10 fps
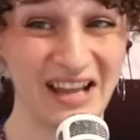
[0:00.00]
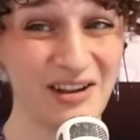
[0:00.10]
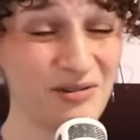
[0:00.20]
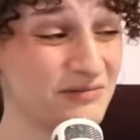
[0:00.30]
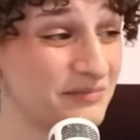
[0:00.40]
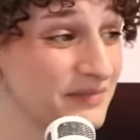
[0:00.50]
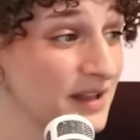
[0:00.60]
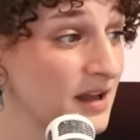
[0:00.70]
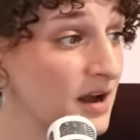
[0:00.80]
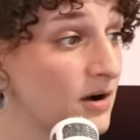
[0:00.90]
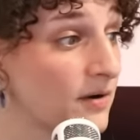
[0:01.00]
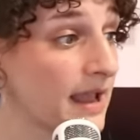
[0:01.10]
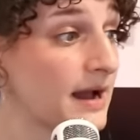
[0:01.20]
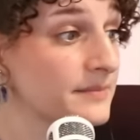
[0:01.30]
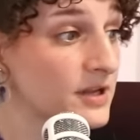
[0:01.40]
Damn.
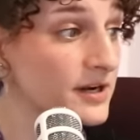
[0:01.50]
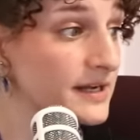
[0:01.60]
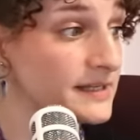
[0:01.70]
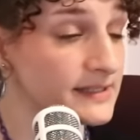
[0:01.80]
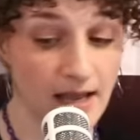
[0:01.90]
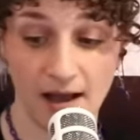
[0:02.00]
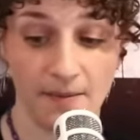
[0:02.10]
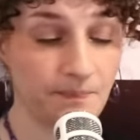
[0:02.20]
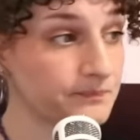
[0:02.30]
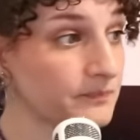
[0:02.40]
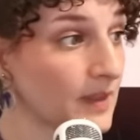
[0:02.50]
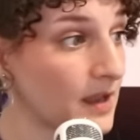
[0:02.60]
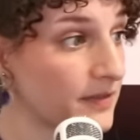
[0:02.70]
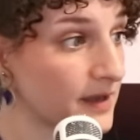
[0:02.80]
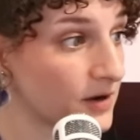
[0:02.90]
Okay, I'm curious. Um,
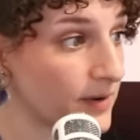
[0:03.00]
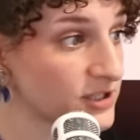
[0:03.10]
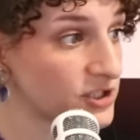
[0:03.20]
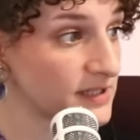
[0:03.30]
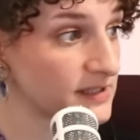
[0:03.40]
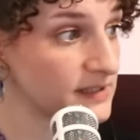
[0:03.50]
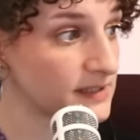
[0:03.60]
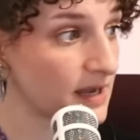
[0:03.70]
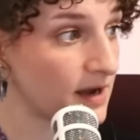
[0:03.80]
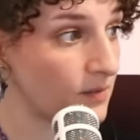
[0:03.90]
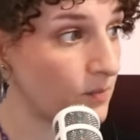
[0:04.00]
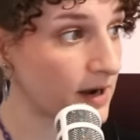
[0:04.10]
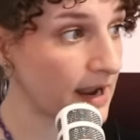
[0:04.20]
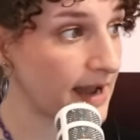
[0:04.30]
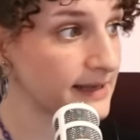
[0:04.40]
the questions uh,
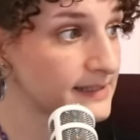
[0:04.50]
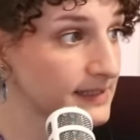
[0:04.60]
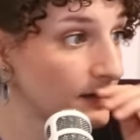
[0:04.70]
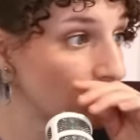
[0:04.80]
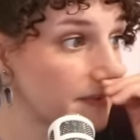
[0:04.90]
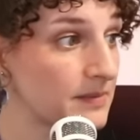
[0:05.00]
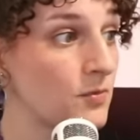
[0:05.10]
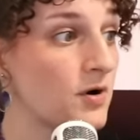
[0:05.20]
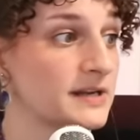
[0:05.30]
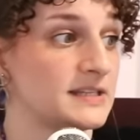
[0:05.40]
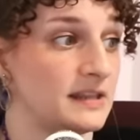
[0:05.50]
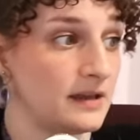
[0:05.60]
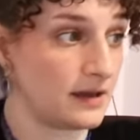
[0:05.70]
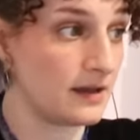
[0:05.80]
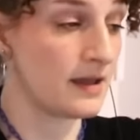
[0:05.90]
want to ask a little bit more into
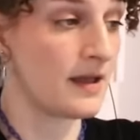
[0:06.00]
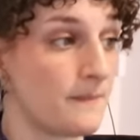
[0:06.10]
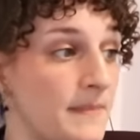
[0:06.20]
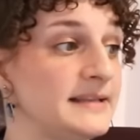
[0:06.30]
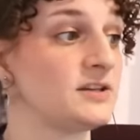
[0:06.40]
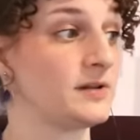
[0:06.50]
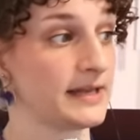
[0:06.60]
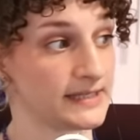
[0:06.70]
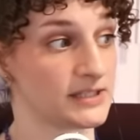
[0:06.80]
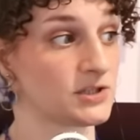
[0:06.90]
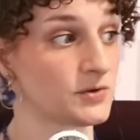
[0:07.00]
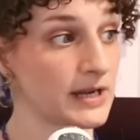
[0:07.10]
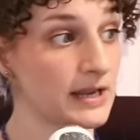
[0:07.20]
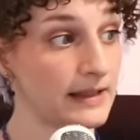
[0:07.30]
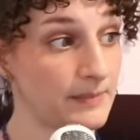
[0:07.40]
the mental
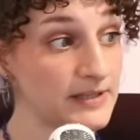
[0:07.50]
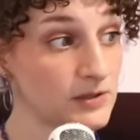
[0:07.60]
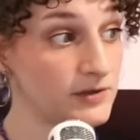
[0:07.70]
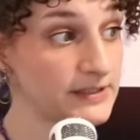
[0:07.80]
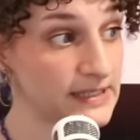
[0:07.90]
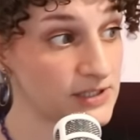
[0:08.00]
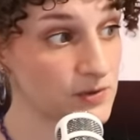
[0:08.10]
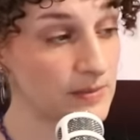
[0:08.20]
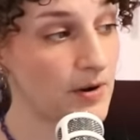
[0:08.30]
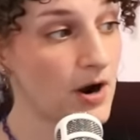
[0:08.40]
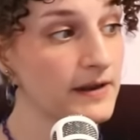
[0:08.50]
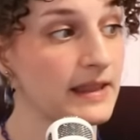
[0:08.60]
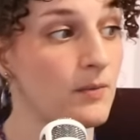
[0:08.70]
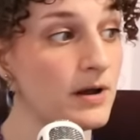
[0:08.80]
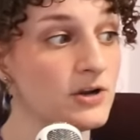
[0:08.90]
history, like mental illness history part,
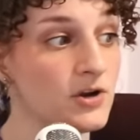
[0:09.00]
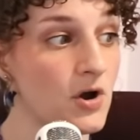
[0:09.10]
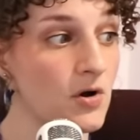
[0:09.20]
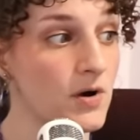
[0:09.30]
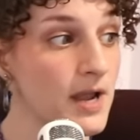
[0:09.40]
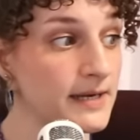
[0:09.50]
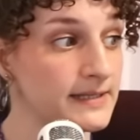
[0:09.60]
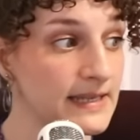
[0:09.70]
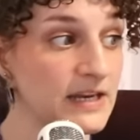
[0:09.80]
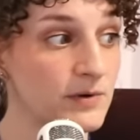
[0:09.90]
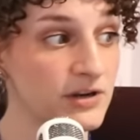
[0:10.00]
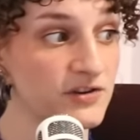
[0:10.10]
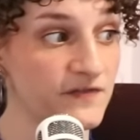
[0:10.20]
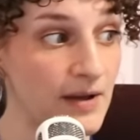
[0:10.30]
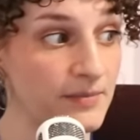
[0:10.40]
and they want to know: Does anyone in
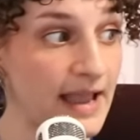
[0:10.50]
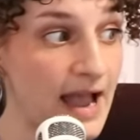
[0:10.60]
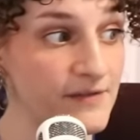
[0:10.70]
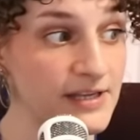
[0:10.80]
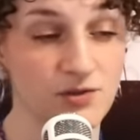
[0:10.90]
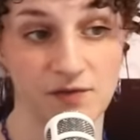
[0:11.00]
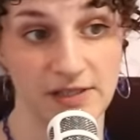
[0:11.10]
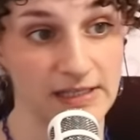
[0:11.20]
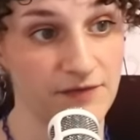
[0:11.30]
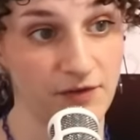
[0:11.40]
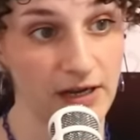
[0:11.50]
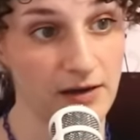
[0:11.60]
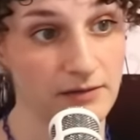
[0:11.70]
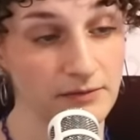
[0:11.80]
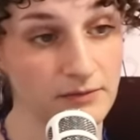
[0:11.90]
your family have a history of schizophrenia?